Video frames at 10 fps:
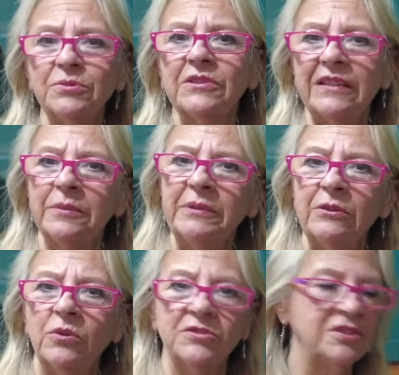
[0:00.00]
will get the big
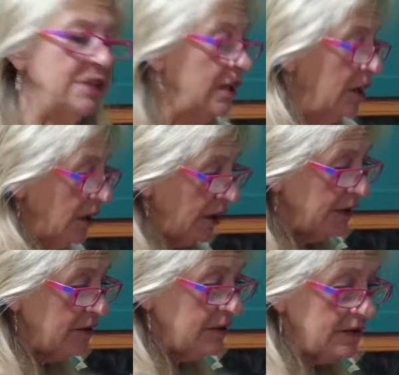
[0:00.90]
ones. And
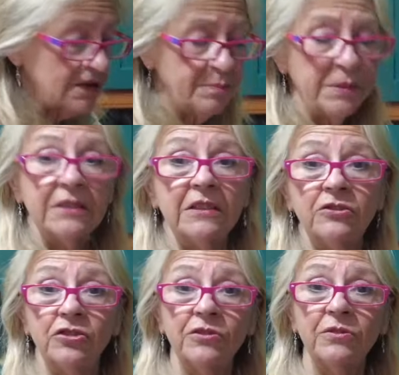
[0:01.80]
in this Big
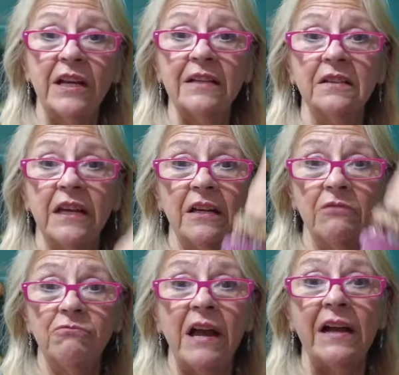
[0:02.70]
Ninja, you can get a
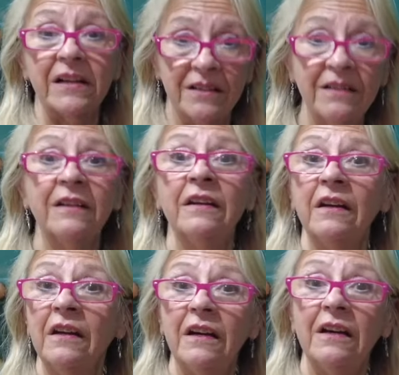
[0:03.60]
rack
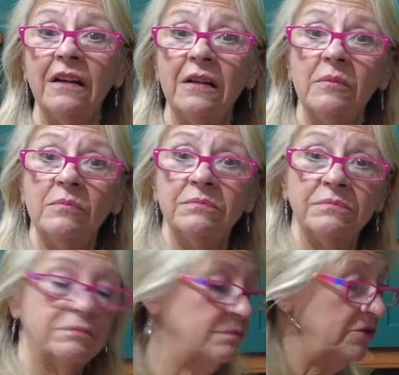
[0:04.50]

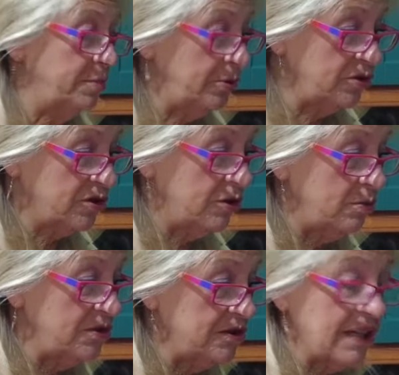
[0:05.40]
to put
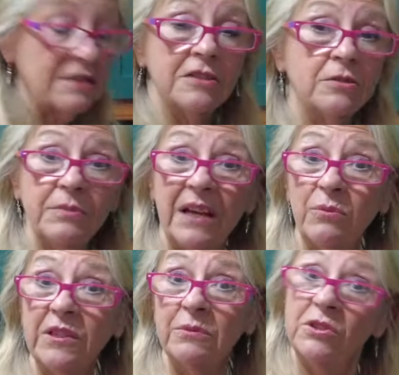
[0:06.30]
skewers standing up that
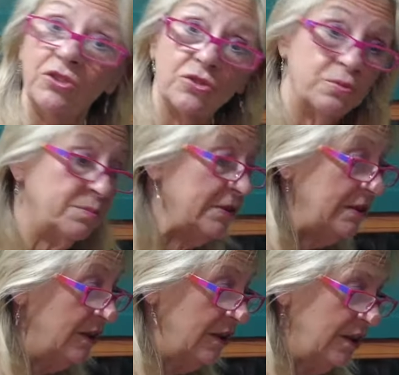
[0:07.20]
way, which would be,
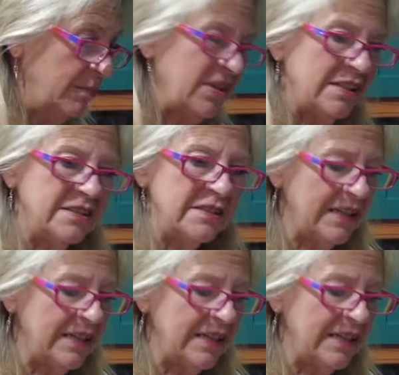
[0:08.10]
but I didn't